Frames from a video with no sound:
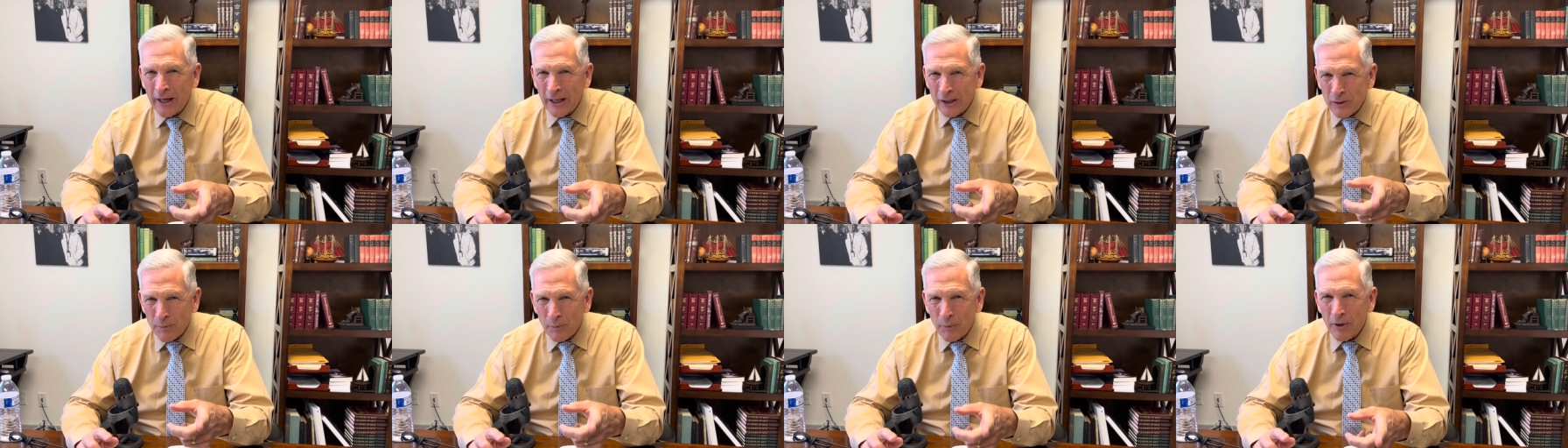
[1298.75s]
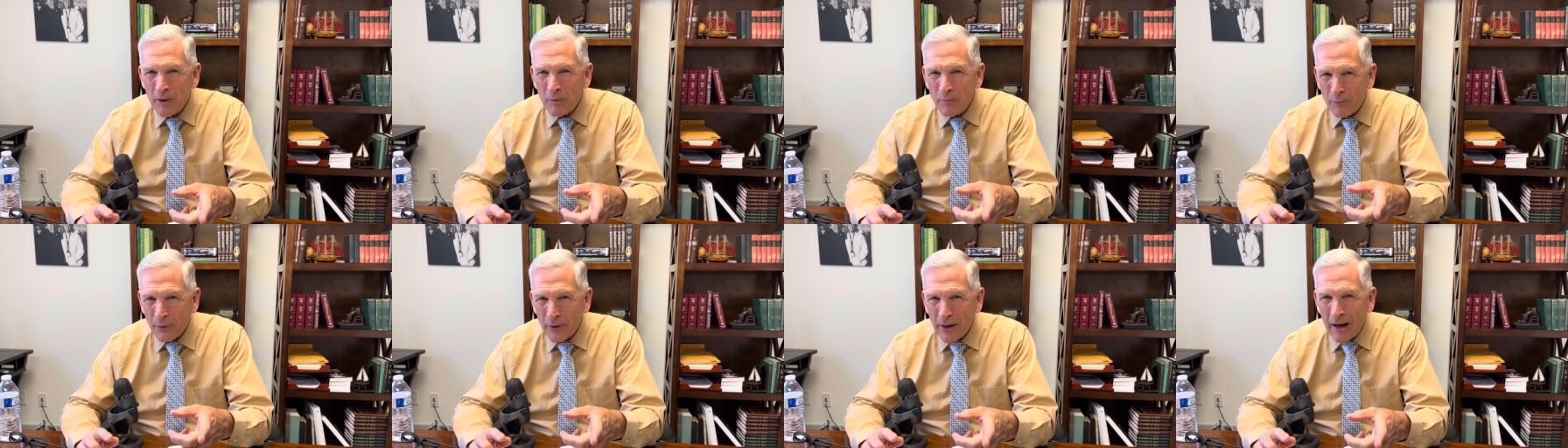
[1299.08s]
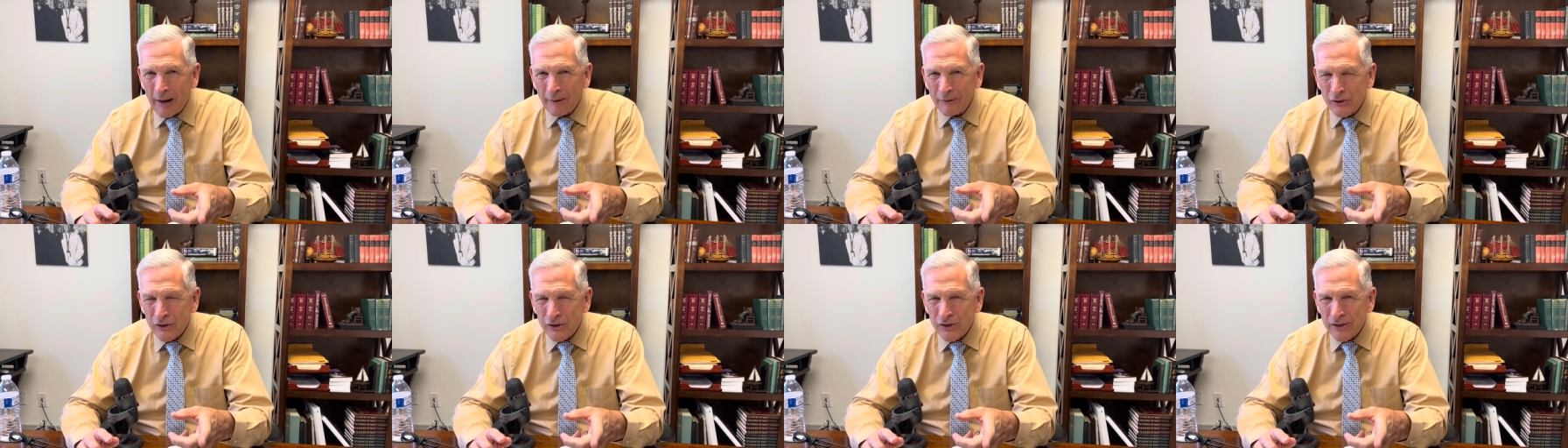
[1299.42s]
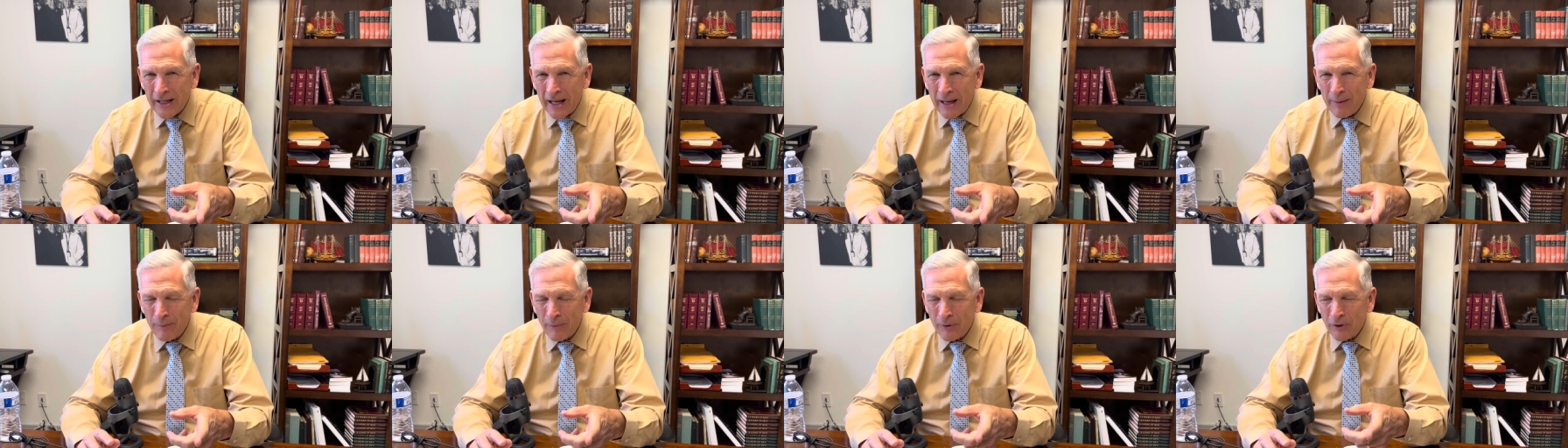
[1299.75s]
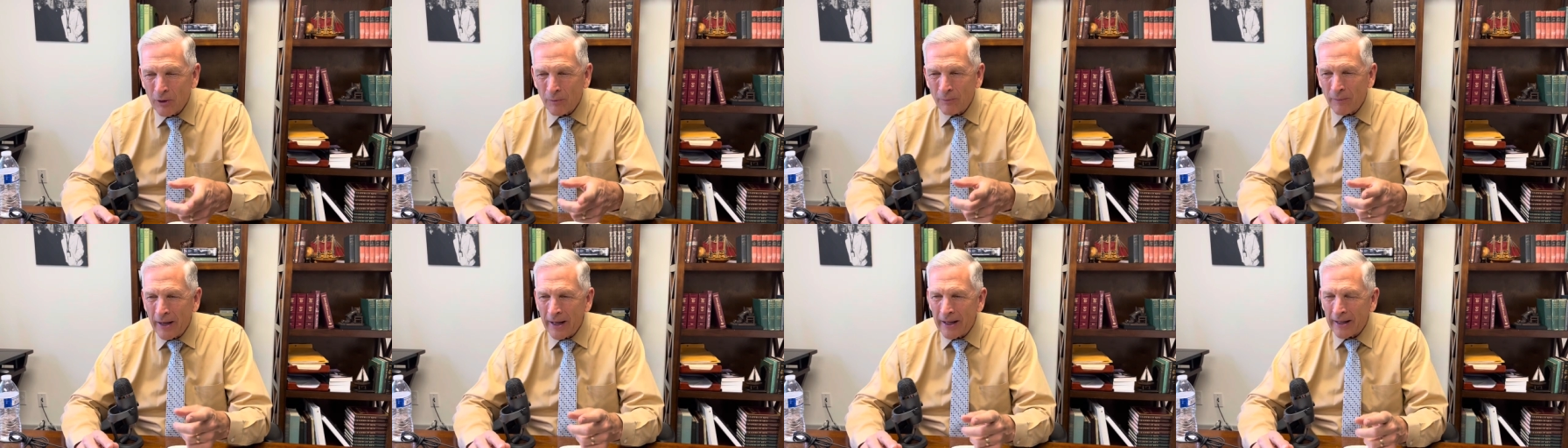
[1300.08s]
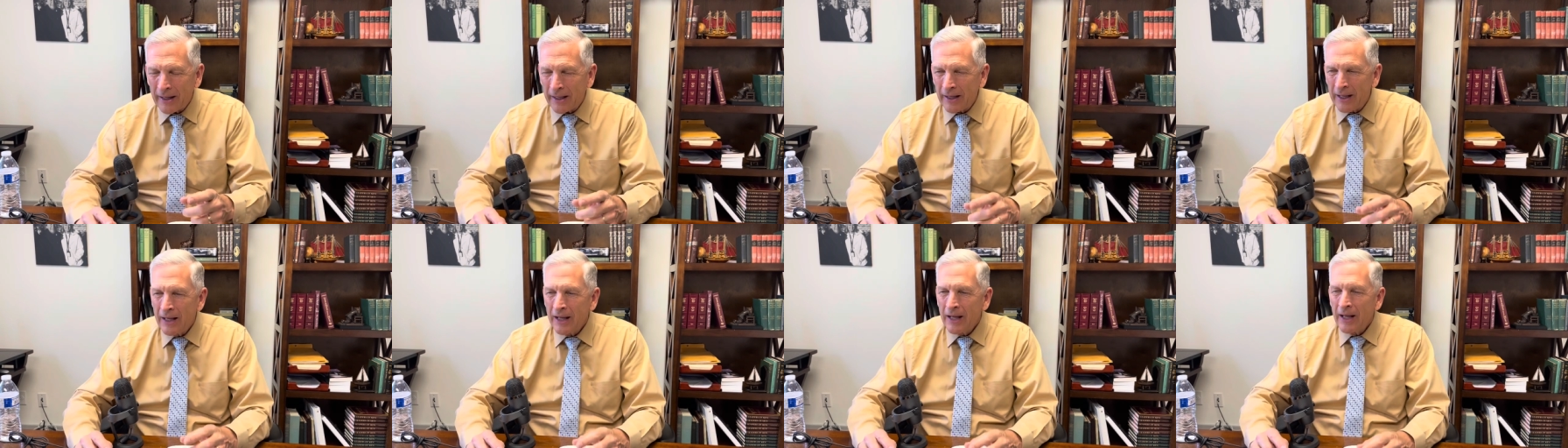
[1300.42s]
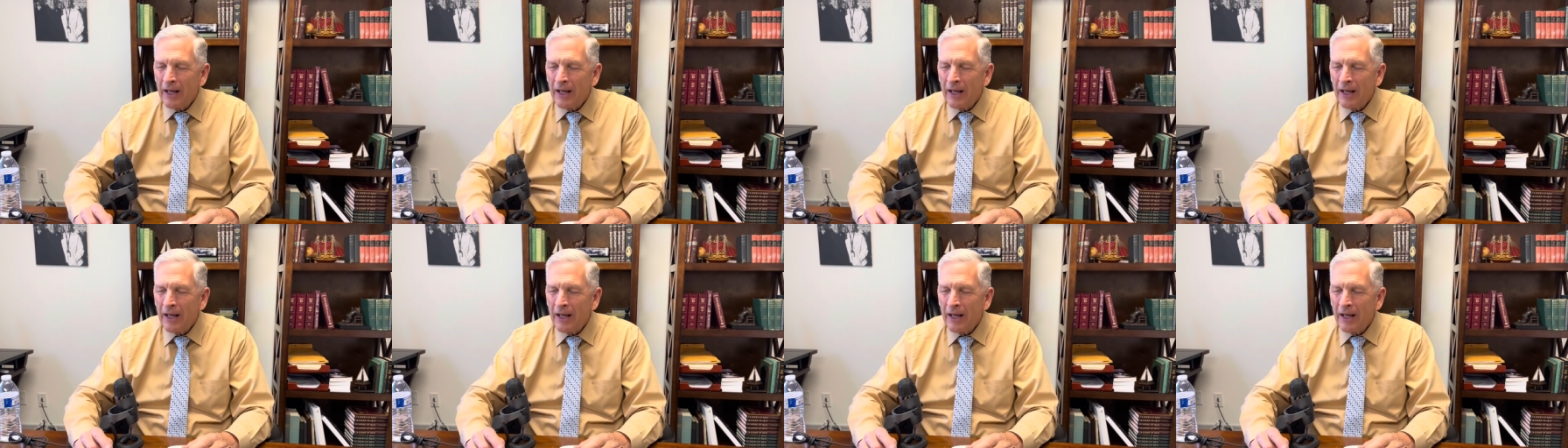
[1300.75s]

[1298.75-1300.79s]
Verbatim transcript: That's a pretty proud statement you're making.